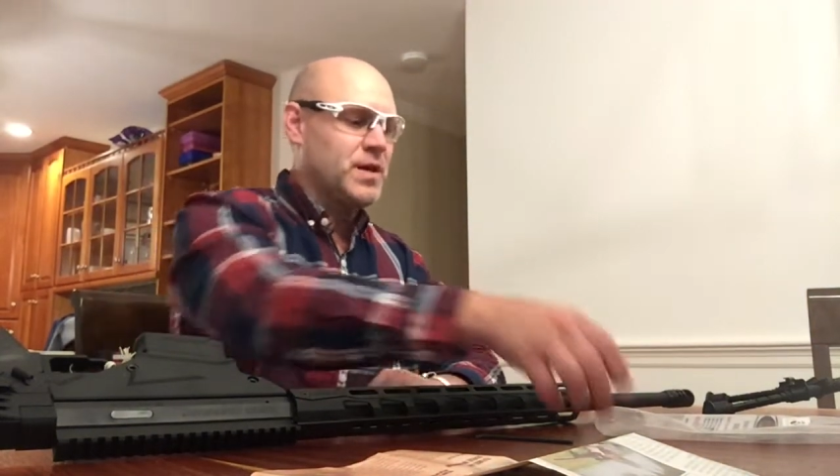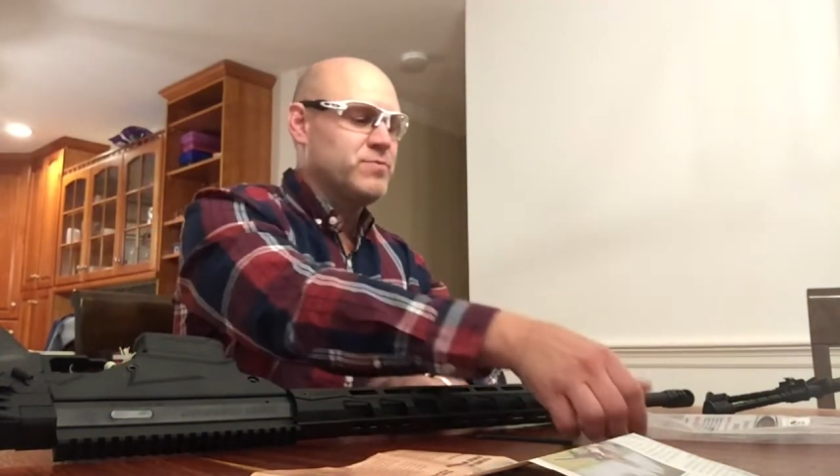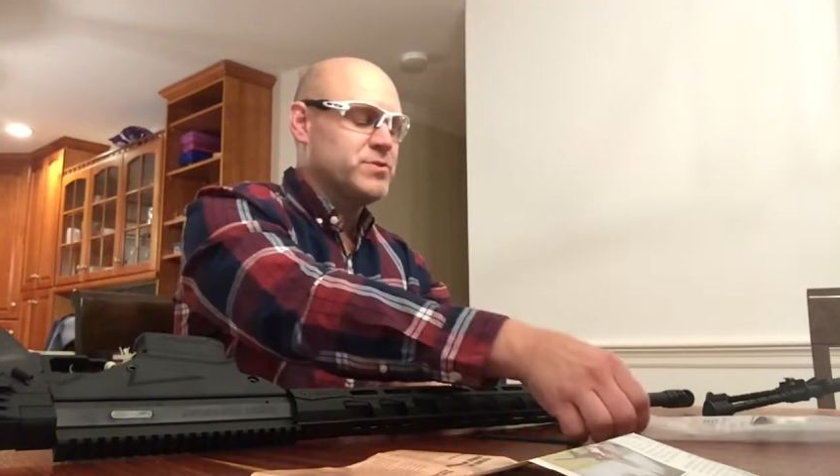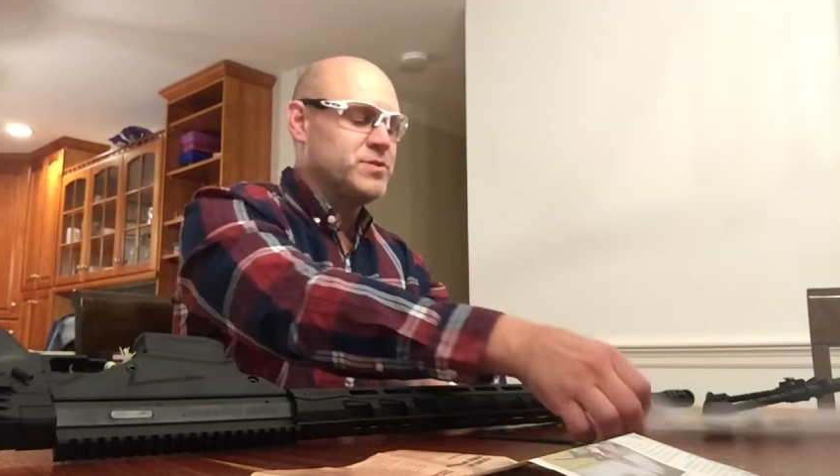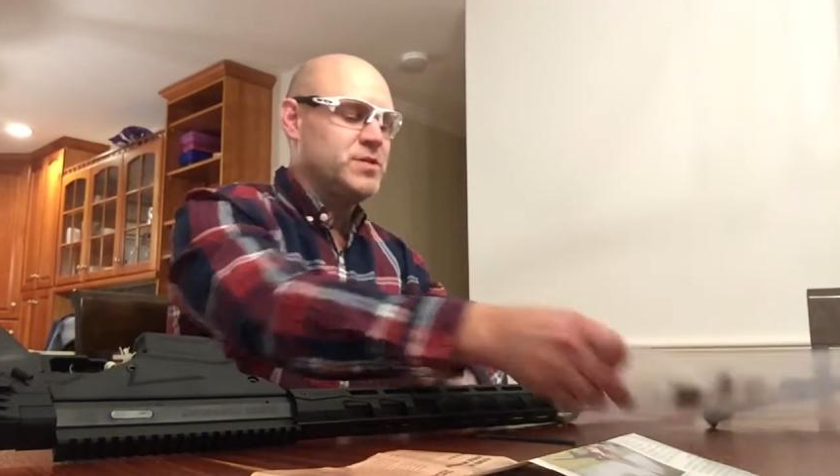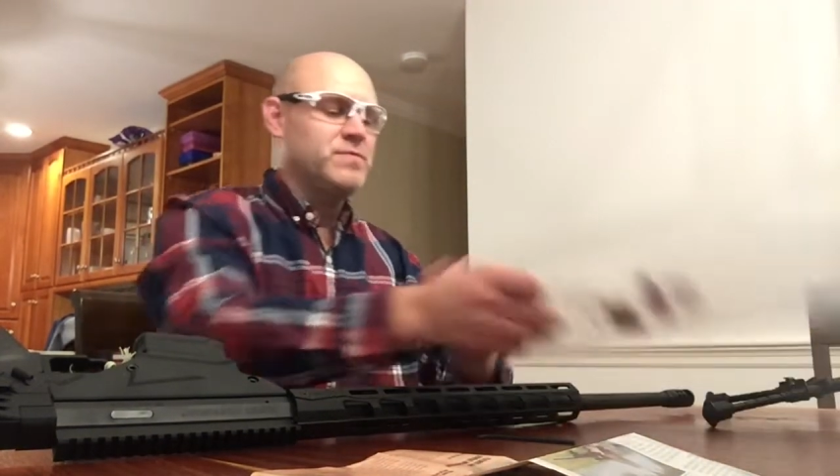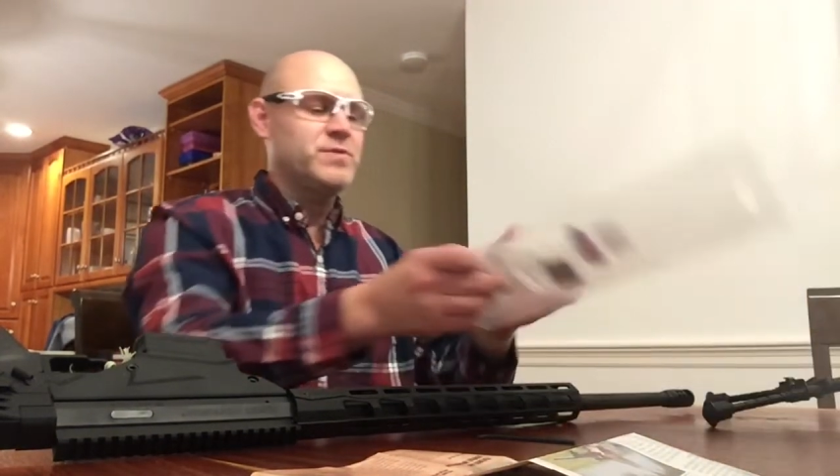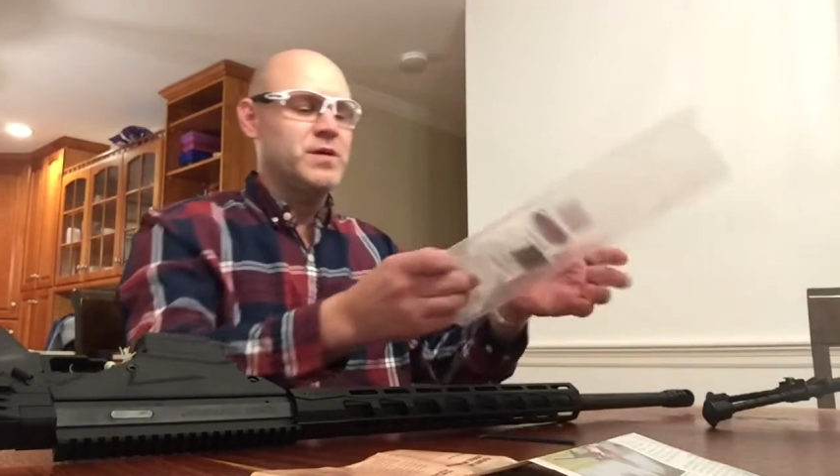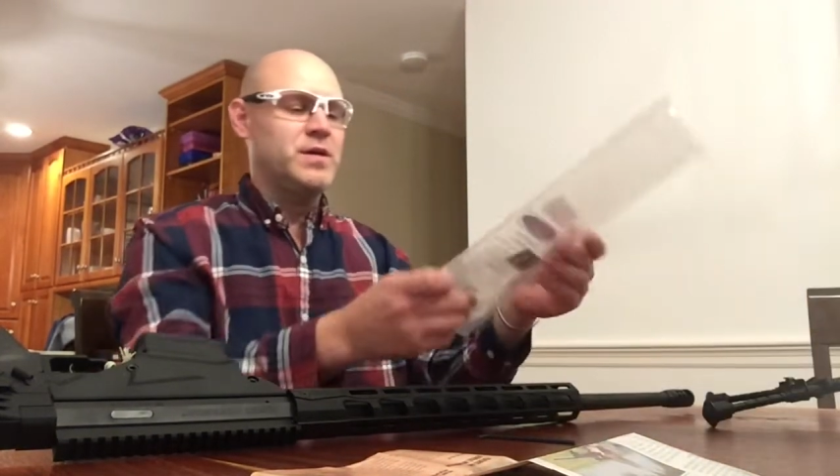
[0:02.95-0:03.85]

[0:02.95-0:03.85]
I received